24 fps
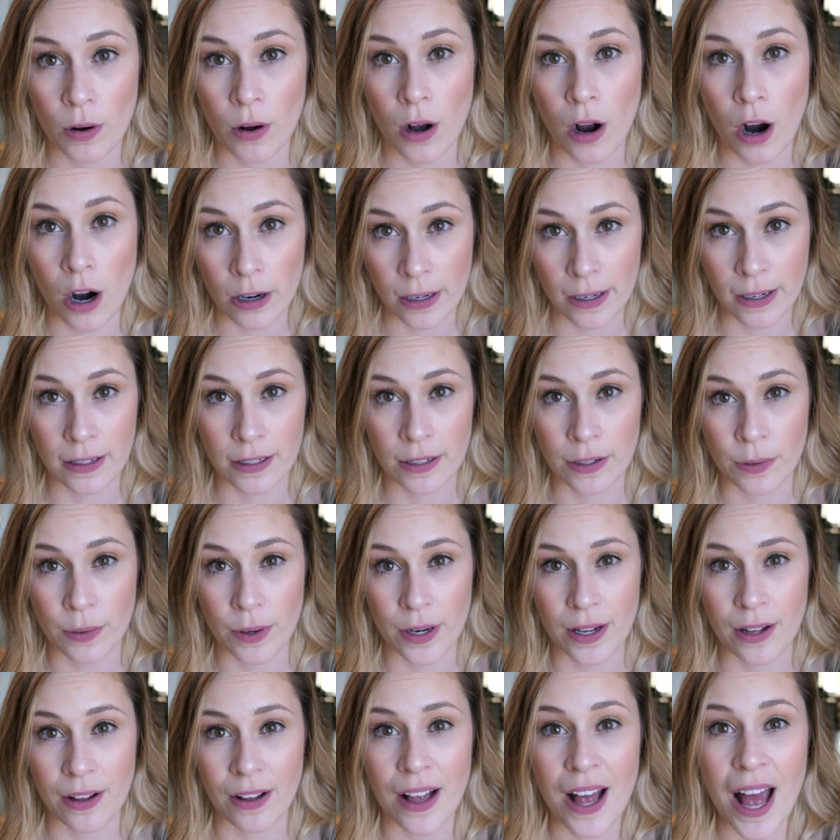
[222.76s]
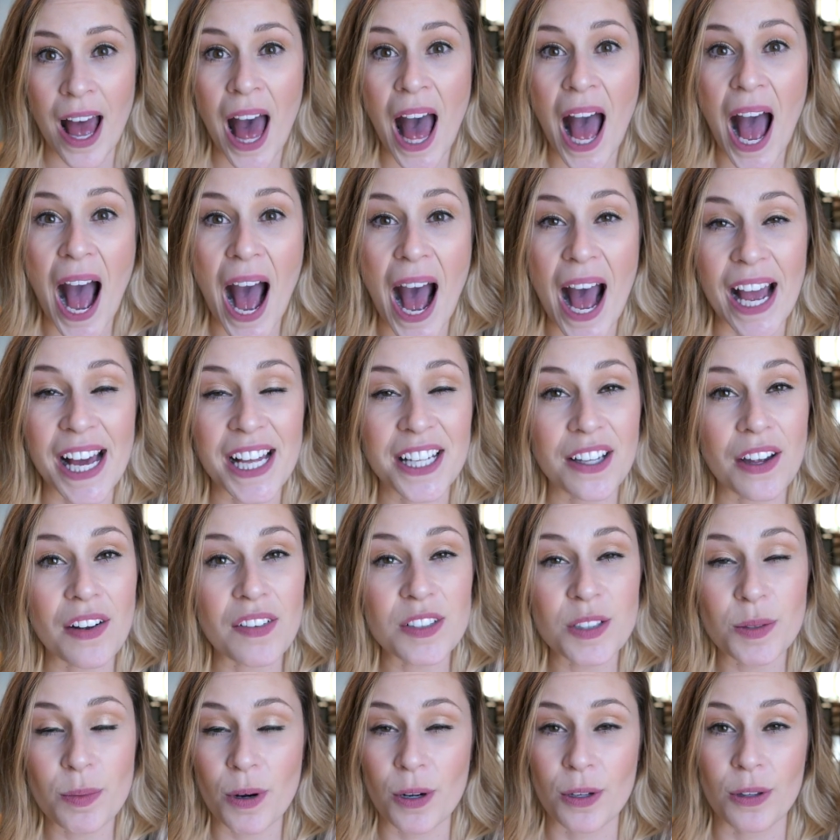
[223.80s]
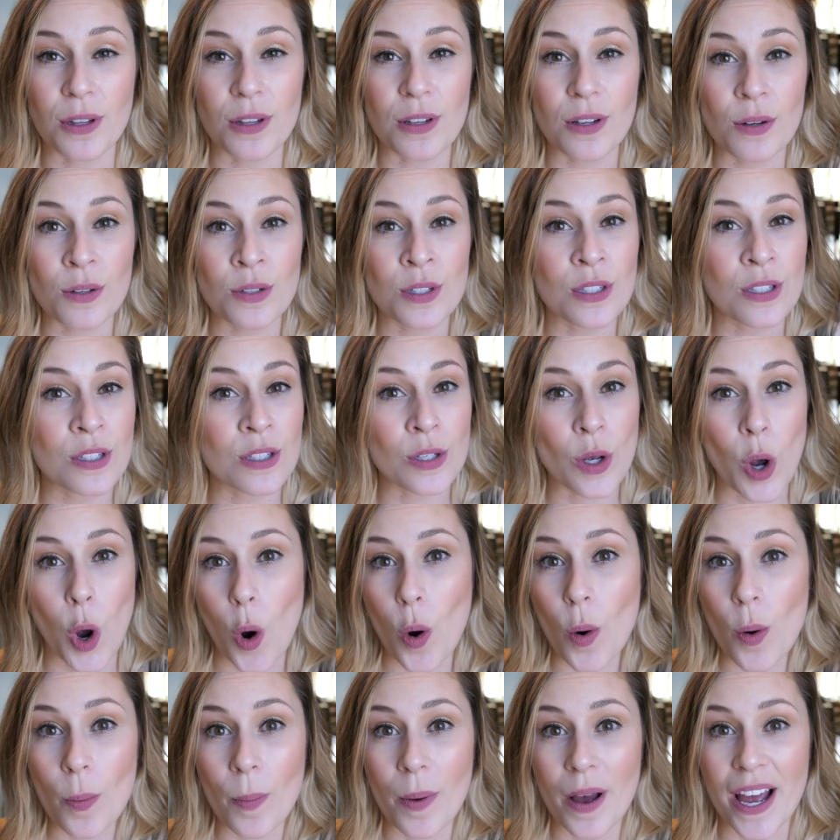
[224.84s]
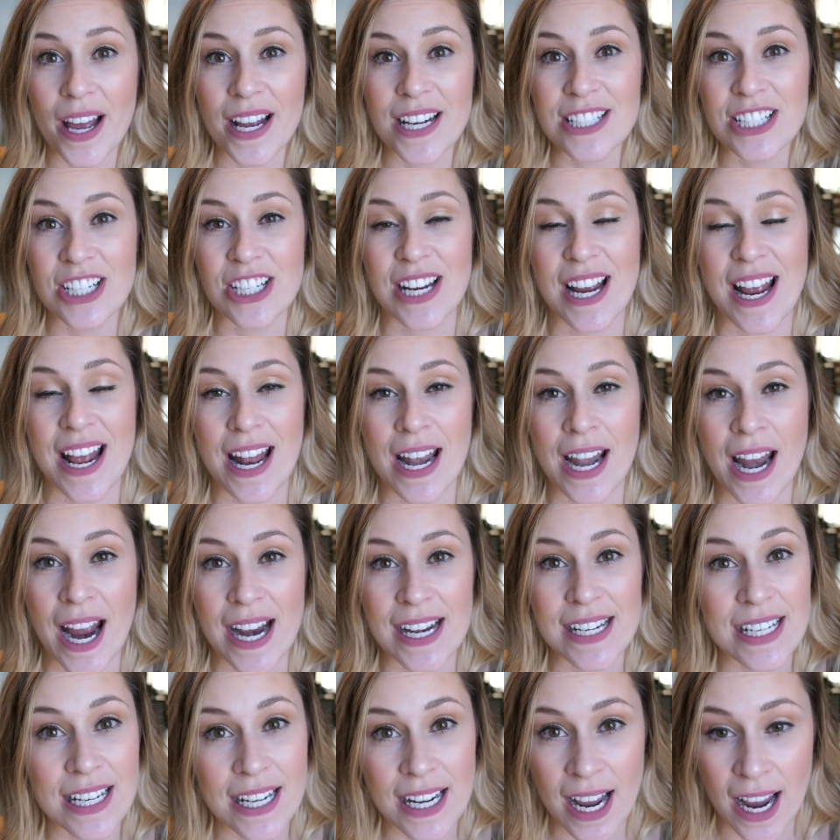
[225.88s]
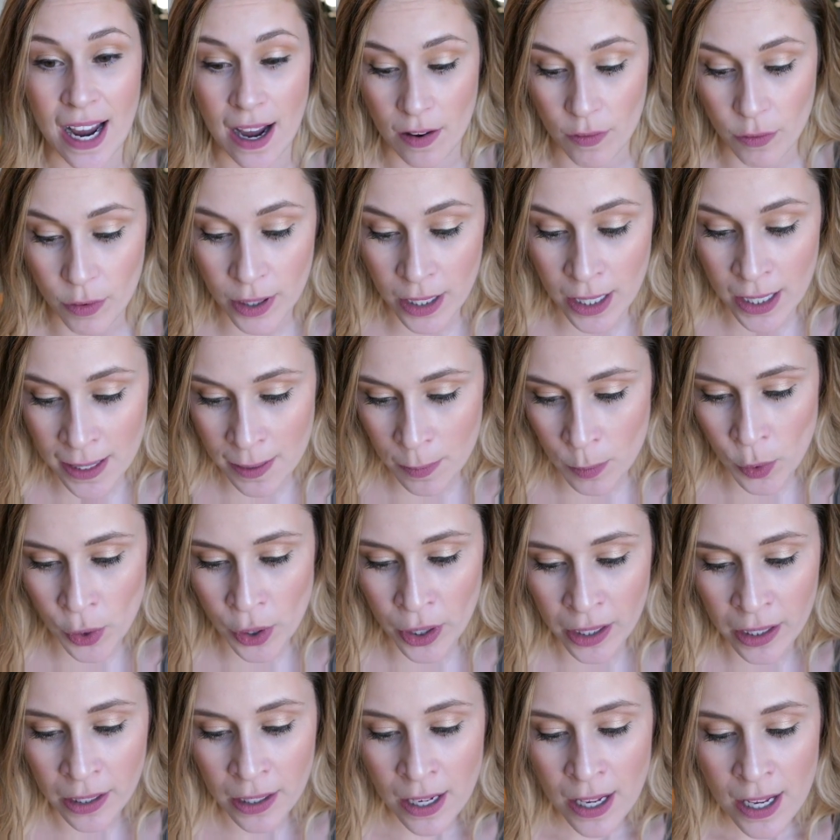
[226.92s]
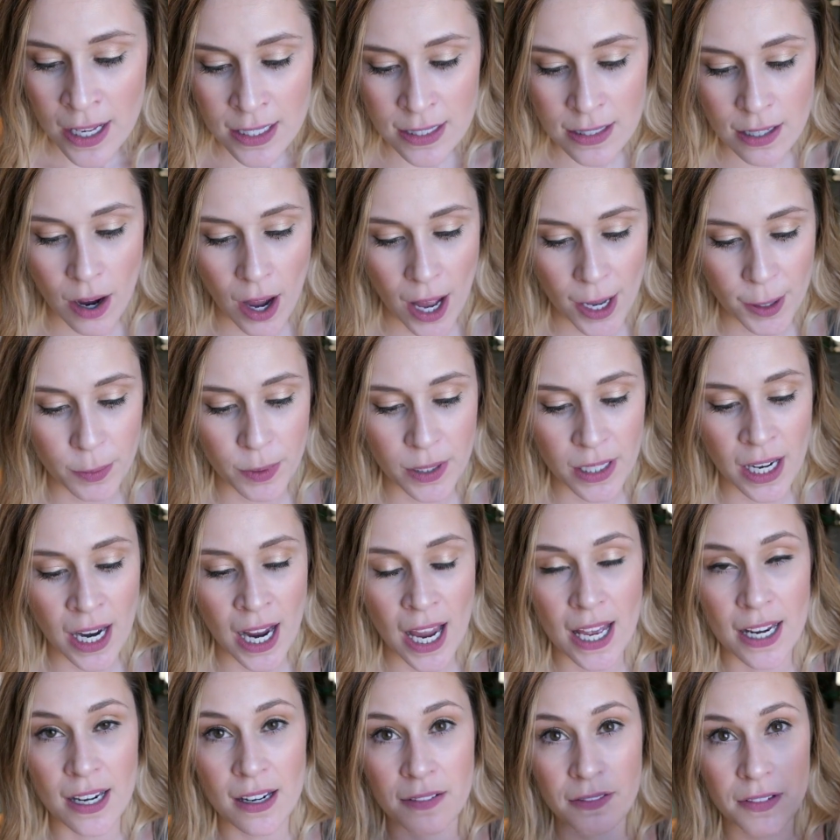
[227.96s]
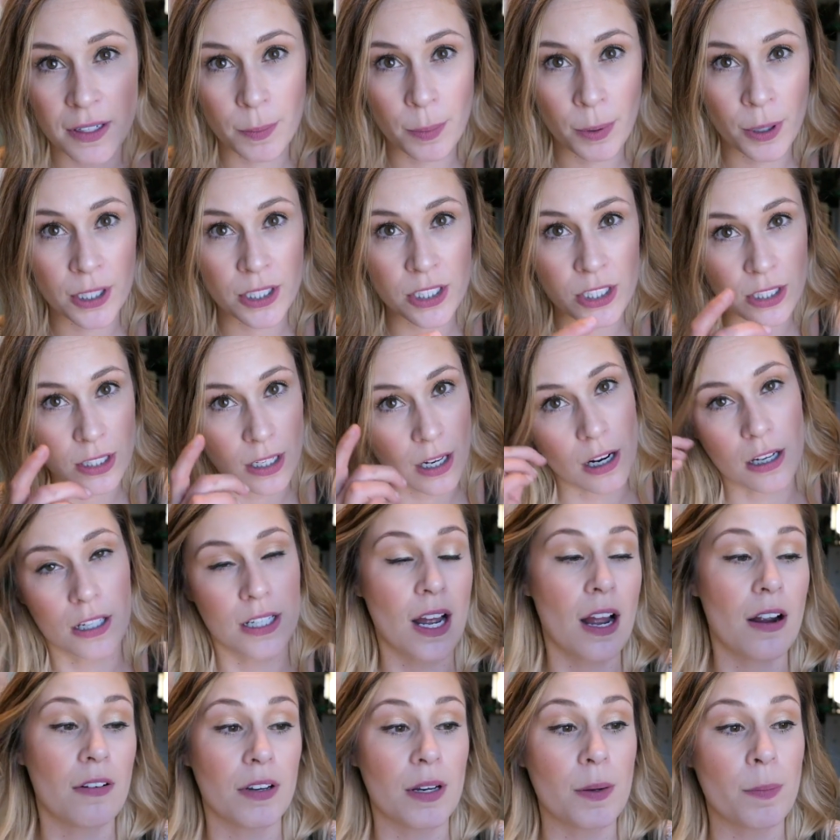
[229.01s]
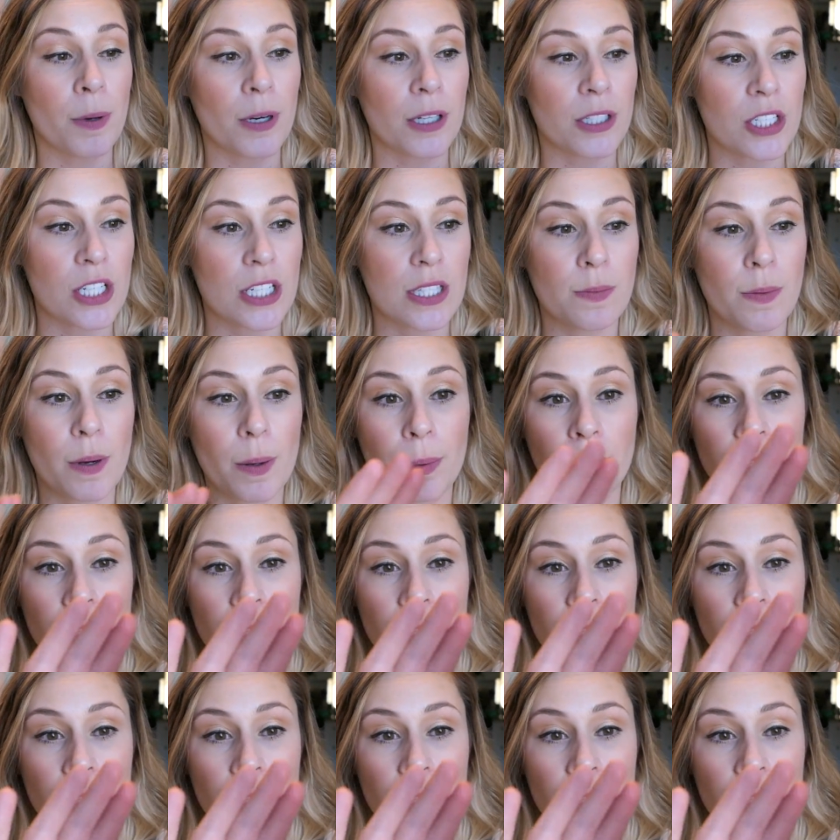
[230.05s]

argan oil. I loved both of those so much and I didn't have one anymore. So I went ahead and repurchased, or not repurchased, but